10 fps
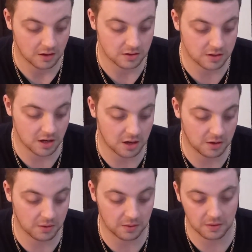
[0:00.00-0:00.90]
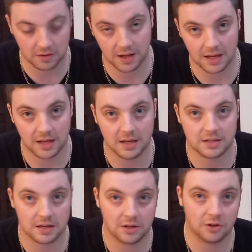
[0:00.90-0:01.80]
So that is
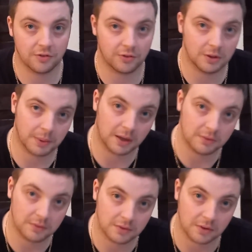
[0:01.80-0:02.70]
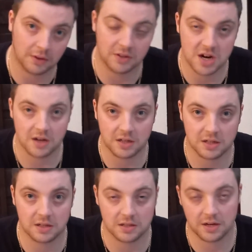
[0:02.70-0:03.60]
another £3 got to
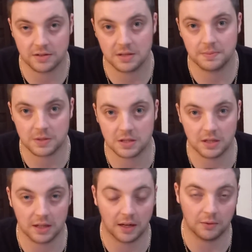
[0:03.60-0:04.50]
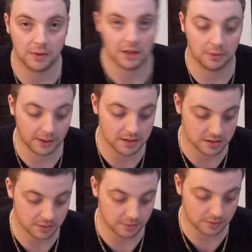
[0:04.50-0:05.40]
charity because I did end up getting the win.
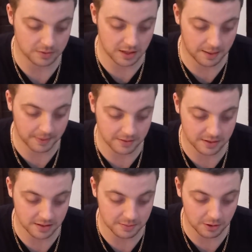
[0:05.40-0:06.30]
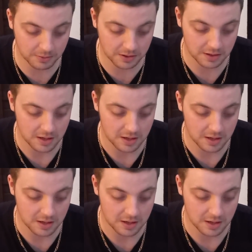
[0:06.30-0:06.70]
So we're up to £9 at this moment.